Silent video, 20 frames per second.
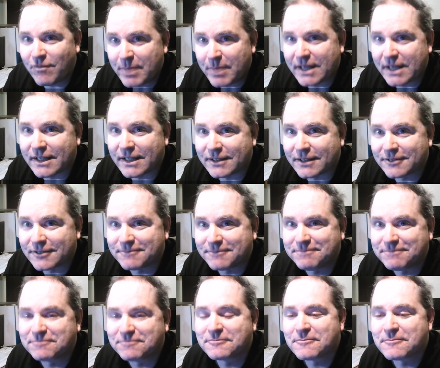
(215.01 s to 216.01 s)
been,
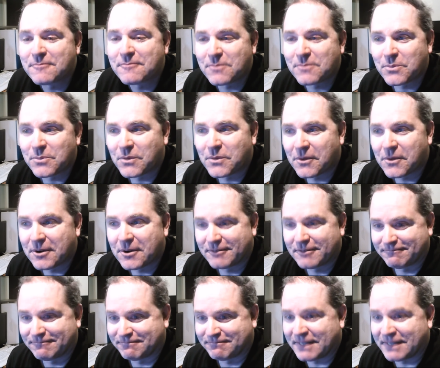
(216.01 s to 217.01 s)

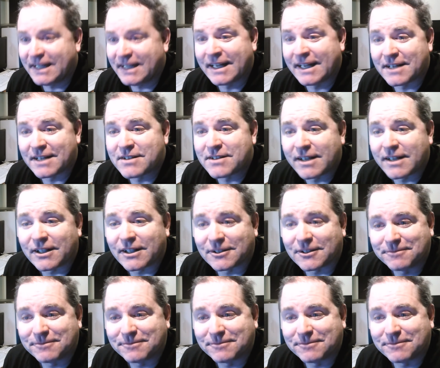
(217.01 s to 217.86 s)
he gets ill.